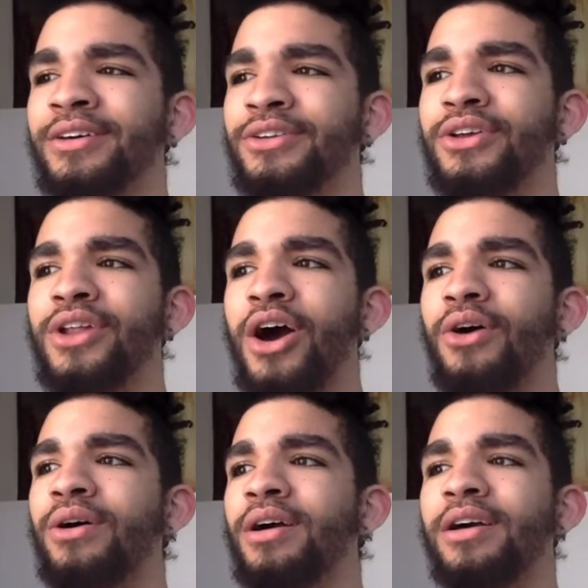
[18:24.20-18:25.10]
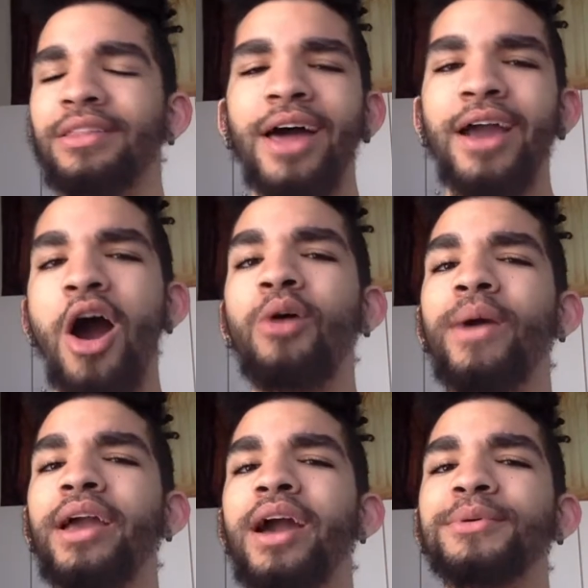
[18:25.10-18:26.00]
You know, like, I'll
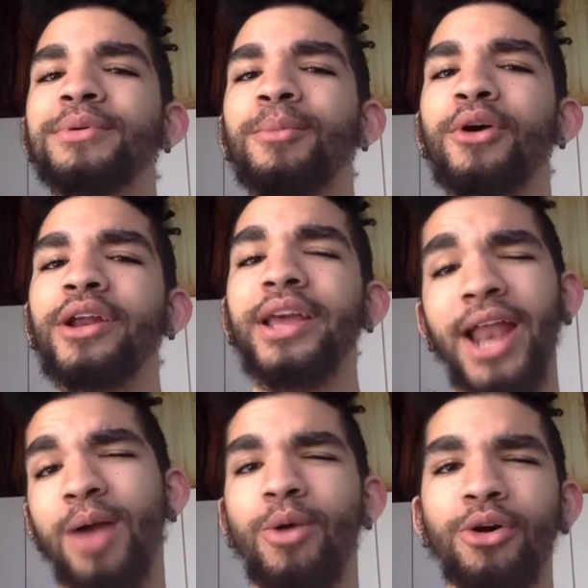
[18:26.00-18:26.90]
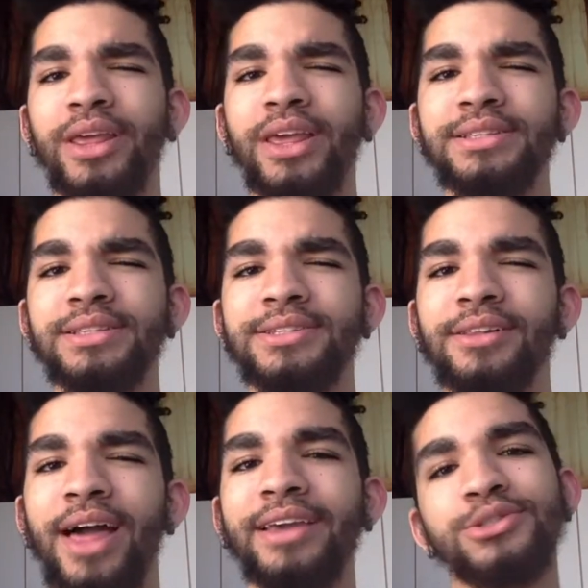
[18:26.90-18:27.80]
wake up in the morning and I won't eat till,
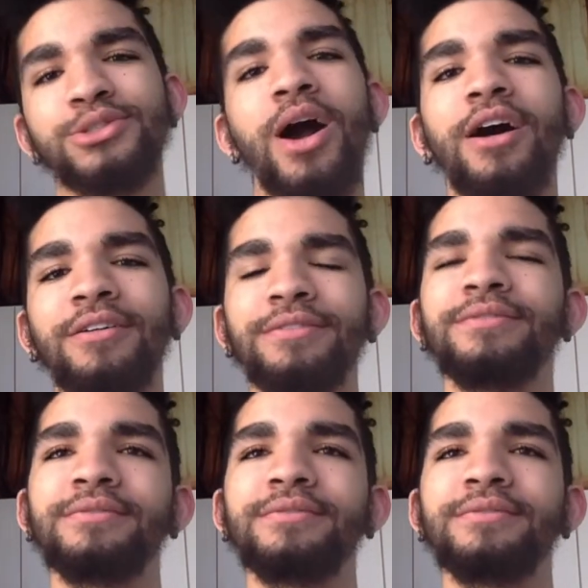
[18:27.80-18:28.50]
like, 12.